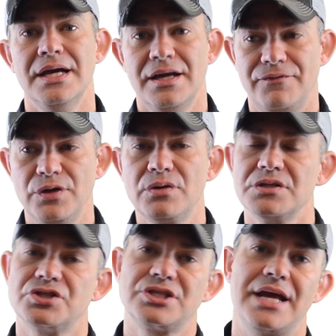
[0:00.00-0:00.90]
If you
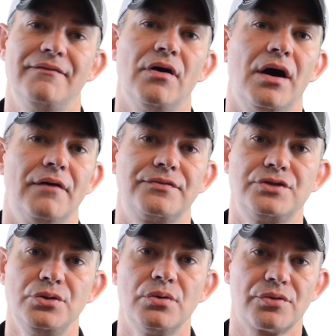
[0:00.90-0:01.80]
can shave off
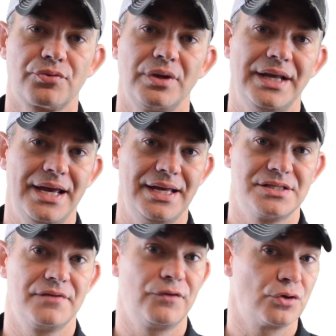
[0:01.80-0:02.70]
two or three
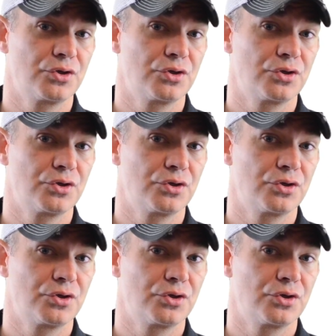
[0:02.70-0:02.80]
days of your